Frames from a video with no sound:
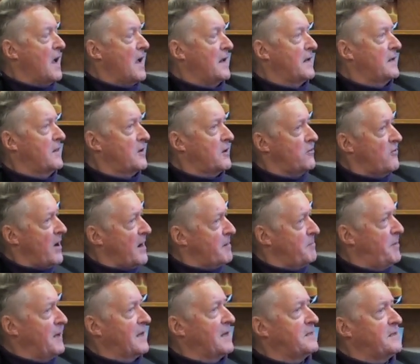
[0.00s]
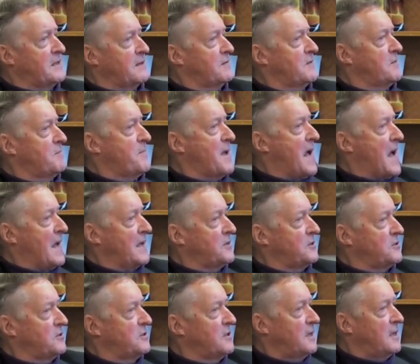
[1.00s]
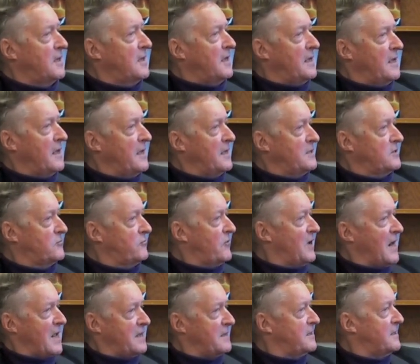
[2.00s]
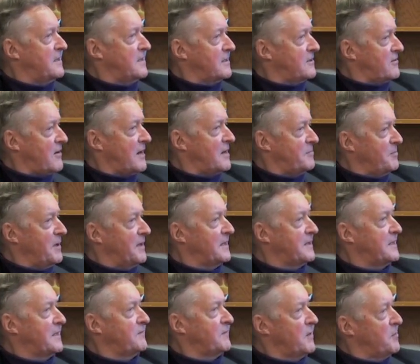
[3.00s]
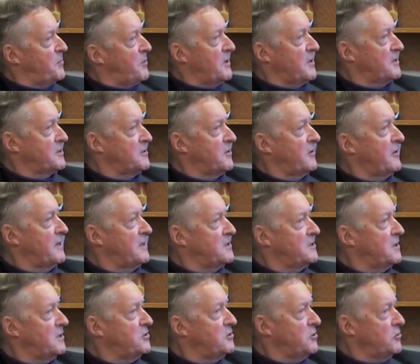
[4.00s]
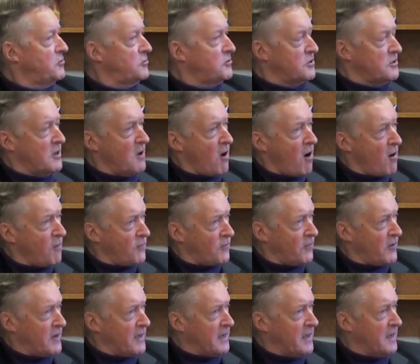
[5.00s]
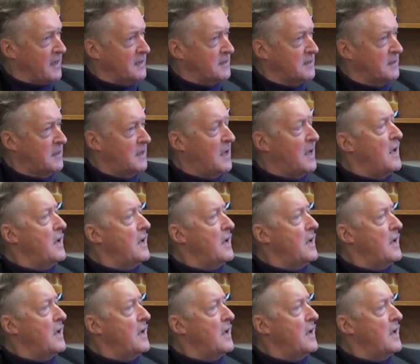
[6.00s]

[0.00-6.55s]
And the credibility of the badge is related to the credibility of the person or institution offering it.